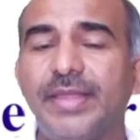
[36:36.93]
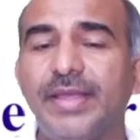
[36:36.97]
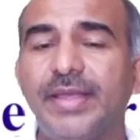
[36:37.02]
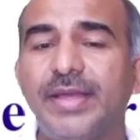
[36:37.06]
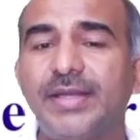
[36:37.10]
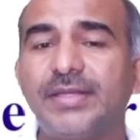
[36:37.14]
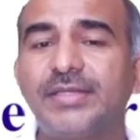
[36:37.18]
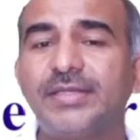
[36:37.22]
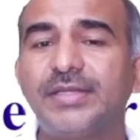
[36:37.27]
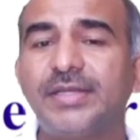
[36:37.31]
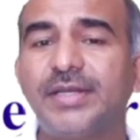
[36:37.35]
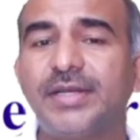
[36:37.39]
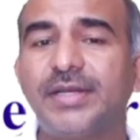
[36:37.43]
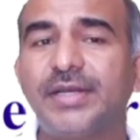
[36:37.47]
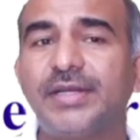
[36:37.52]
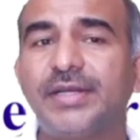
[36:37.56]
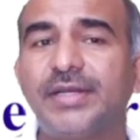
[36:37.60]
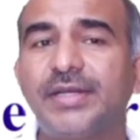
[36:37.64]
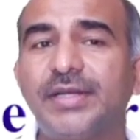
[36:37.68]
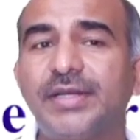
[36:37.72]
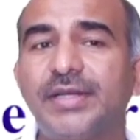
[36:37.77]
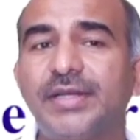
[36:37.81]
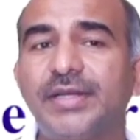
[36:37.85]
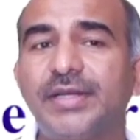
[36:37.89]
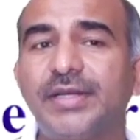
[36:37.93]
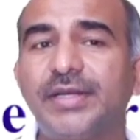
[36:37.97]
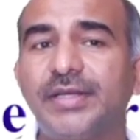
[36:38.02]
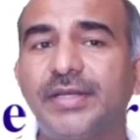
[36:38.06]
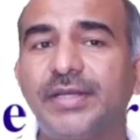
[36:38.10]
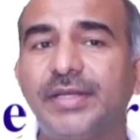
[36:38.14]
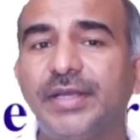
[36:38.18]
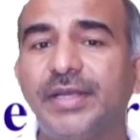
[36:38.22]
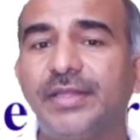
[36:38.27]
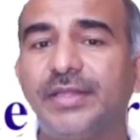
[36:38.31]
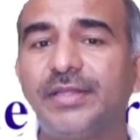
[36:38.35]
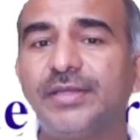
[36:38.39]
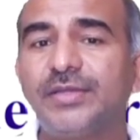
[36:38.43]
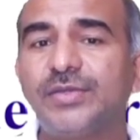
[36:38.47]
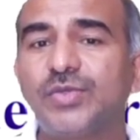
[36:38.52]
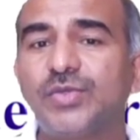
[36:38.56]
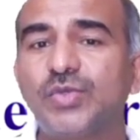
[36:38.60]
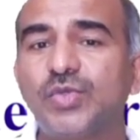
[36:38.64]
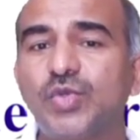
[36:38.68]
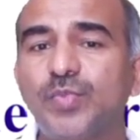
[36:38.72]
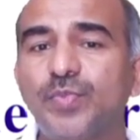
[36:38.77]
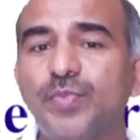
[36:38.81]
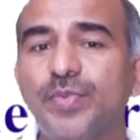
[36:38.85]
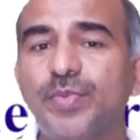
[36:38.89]
They are secreted in the
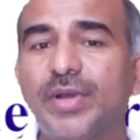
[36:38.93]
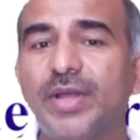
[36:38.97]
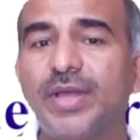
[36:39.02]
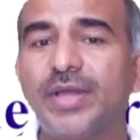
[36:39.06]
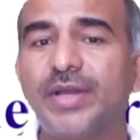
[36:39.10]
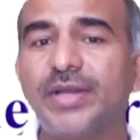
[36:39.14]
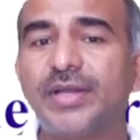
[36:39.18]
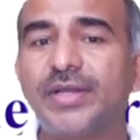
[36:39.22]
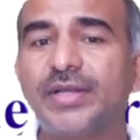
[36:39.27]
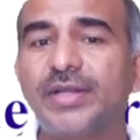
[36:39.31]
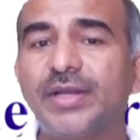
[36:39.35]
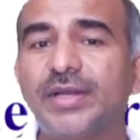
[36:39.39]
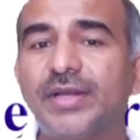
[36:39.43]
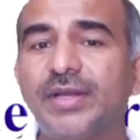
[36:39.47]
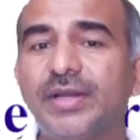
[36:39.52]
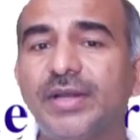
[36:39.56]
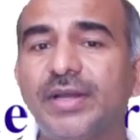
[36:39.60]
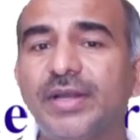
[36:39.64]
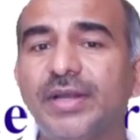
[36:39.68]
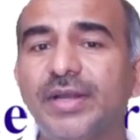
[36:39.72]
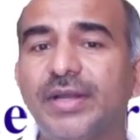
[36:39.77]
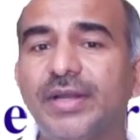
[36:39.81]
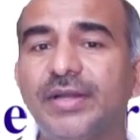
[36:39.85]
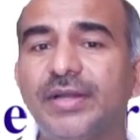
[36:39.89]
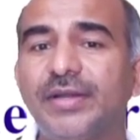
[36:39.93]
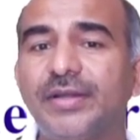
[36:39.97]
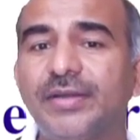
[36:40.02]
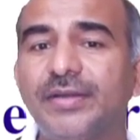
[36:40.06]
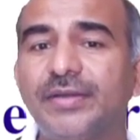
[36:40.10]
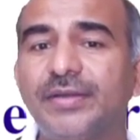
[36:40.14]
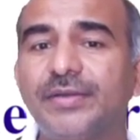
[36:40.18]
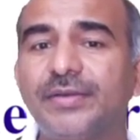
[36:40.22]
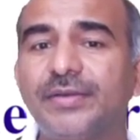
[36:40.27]
suprarenal gland.